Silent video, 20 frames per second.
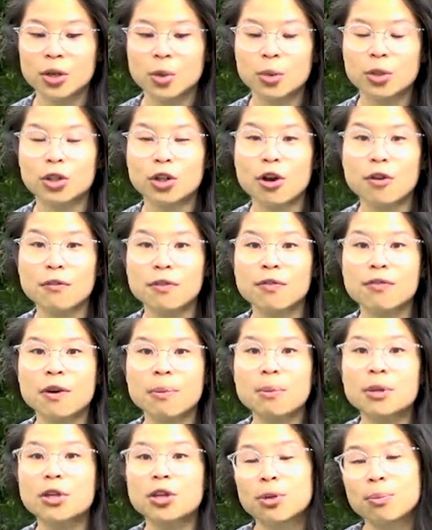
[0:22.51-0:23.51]
with coffee
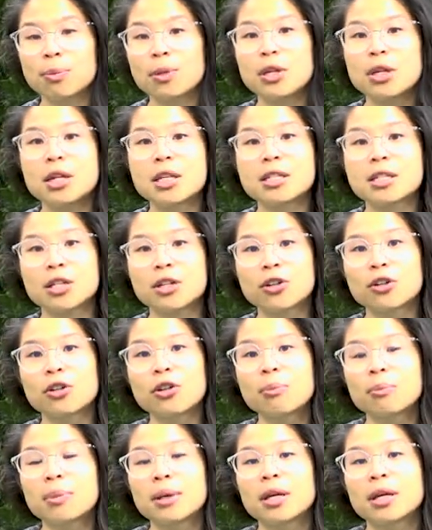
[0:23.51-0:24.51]
farming communities in
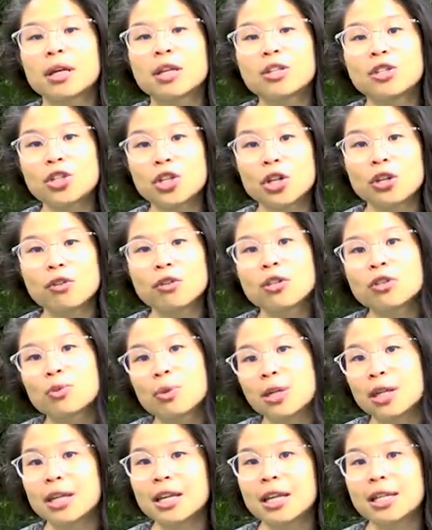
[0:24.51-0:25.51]
Colombia in January
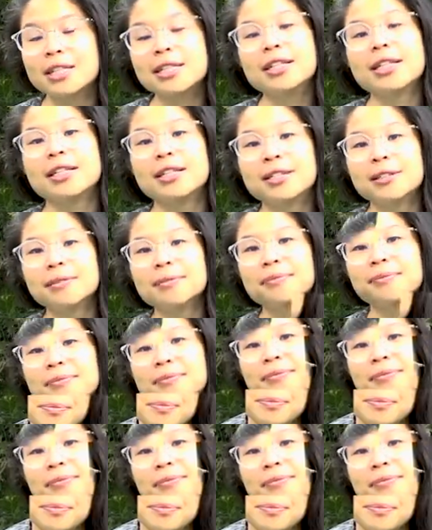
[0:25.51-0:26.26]
2019.